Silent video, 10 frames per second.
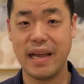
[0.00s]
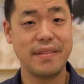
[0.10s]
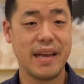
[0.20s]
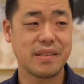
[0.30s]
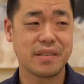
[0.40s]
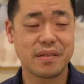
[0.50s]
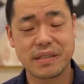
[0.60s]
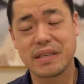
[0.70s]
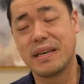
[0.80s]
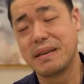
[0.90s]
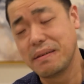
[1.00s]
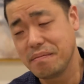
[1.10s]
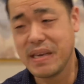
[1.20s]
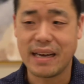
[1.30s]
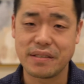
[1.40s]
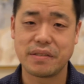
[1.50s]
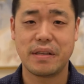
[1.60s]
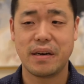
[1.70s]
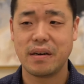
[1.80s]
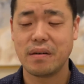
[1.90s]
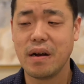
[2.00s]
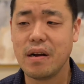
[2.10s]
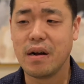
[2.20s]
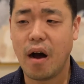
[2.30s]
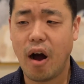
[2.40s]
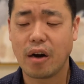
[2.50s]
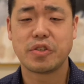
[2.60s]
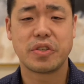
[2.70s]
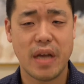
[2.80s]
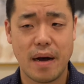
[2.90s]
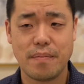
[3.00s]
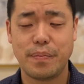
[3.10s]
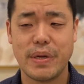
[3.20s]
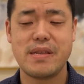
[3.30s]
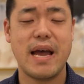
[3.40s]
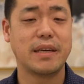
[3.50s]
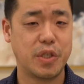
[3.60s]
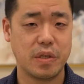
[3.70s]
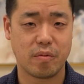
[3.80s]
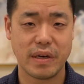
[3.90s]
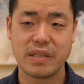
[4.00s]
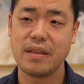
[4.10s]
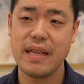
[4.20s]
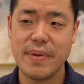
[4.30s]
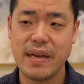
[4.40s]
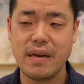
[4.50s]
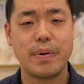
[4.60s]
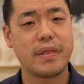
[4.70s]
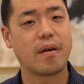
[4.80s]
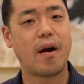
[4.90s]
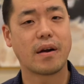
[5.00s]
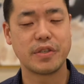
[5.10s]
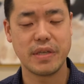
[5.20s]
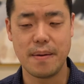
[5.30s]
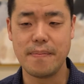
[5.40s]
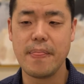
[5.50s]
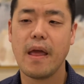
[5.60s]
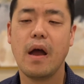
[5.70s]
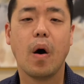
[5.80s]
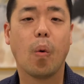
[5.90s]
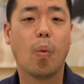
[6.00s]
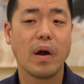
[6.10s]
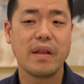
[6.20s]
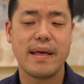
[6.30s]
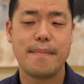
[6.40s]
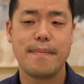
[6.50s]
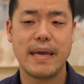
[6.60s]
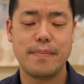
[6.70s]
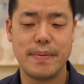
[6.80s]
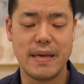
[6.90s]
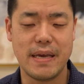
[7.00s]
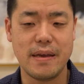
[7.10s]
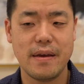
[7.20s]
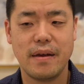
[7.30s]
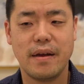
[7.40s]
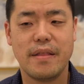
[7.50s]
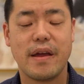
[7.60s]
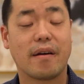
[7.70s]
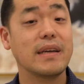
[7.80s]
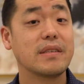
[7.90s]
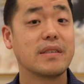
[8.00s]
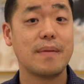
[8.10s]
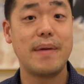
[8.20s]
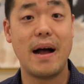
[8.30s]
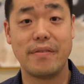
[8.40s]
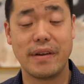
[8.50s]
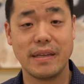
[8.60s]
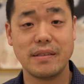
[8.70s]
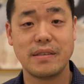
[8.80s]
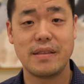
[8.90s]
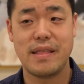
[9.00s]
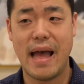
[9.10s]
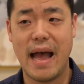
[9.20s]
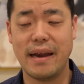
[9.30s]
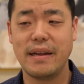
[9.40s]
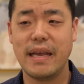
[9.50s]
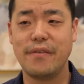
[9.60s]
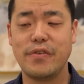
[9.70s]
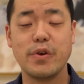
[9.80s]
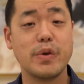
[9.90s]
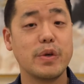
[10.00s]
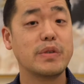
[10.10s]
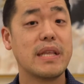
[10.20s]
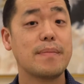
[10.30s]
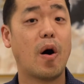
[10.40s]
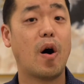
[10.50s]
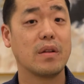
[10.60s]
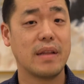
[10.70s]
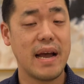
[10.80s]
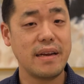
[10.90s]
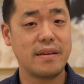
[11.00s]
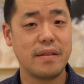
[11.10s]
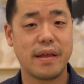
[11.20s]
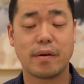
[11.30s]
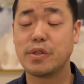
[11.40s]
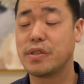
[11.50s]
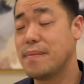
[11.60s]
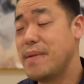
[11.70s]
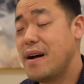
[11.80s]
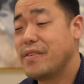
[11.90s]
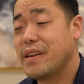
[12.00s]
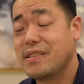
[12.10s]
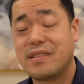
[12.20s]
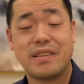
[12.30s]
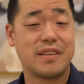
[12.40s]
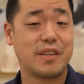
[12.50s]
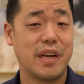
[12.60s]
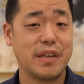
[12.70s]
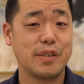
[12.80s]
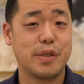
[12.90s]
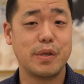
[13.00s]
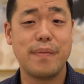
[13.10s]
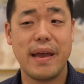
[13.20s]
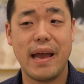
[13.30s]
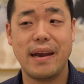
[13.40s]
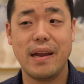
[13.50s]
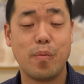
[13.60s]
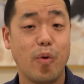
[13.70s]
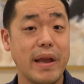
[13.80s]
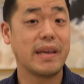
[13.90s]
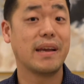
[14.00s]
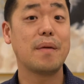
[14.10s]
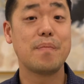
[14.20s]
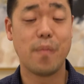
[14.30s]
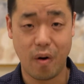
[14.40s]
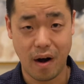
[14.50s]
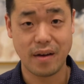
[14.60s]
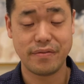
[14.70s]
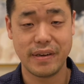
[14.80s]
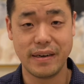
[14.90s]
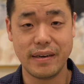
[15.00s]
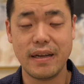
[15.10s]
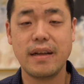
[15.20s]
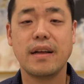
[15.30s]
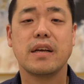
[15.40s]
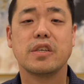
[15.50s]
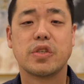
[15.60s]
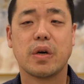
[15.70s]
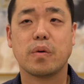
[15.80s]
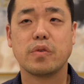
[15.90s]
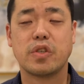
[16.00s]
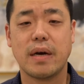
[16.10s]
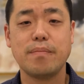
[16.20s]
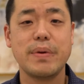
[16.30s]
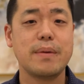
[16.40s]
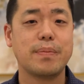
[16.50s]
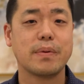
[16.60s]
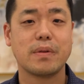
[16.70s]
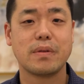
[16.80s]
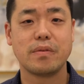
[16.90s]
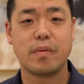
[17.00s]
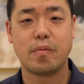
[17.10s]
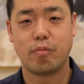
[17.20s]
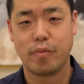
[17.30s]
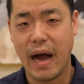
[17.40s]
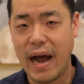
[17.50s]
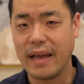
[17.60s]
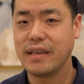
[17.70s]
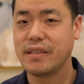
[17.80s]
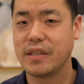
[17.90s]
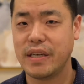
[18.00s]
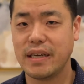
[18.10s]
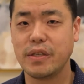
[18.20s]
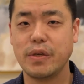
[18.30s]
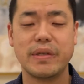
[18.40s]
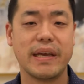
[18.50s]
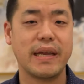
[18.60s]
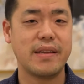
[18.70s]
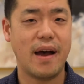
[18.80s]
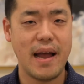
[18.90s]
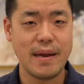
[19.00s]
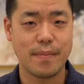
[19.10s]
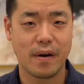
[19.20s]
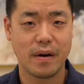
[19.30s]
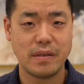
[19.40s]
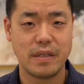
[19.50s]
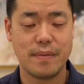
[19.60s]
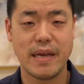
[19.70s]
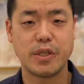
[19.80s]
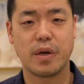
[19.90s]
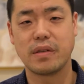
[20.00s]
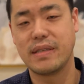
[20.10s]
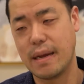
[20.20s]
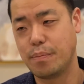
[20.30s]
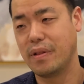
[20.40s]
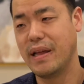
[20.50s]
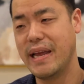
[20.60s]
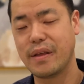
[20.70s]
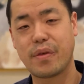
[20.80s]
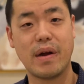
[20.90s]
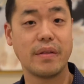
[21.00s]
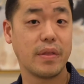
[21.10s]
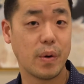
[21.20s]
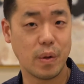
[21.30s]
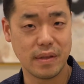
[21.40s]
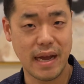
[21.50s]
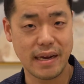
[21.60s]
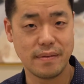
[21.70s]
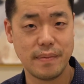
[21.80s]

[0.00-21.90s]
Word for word: And the answer is yes, there are some potential risks, limited, but there are some. One of them may be there is some evidence that if you use them all night, there is some evidence to suggest you may end up waking up more often. So some people highly suggest using a timer to make sure it's not playing throughout the whole night.